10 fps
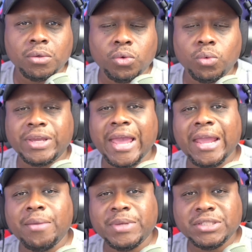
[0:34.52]
who
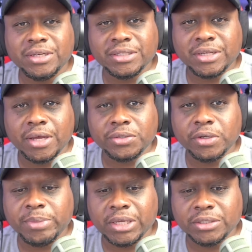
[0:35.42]
came into this
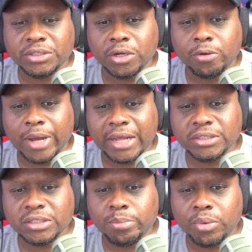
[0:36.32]
country because Joe Biden
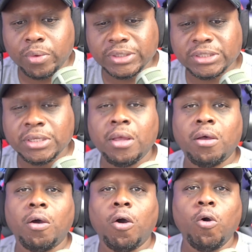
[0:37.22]
supports
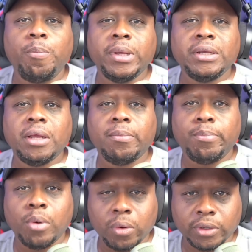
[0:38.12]
open
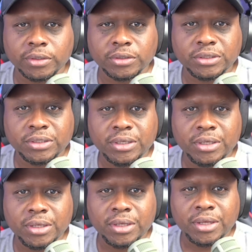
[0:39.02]
borders.
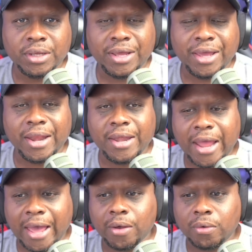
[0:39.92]
And
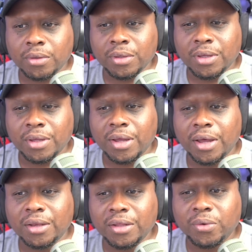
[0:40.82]
now,
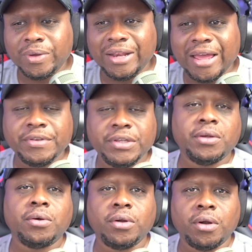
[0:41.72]
a little 11 year
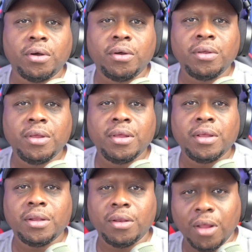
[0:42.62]
old girl
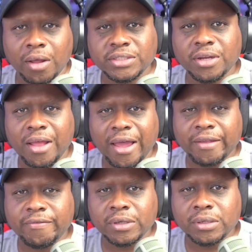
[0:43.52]
lost her
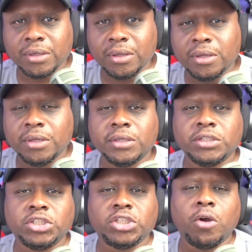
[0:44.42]
life.
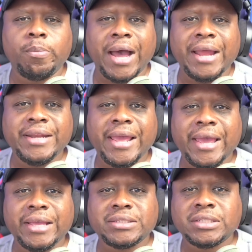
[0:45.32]
Joe Biden
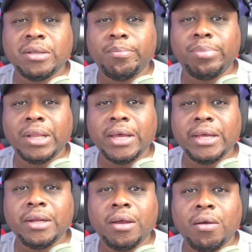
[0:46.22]
has
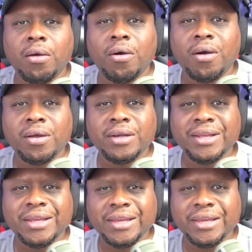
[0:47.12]
blood on
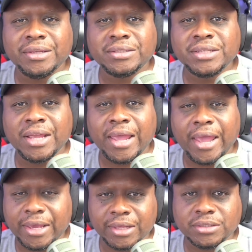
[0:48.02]
his
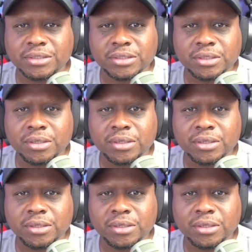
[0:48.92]
hands.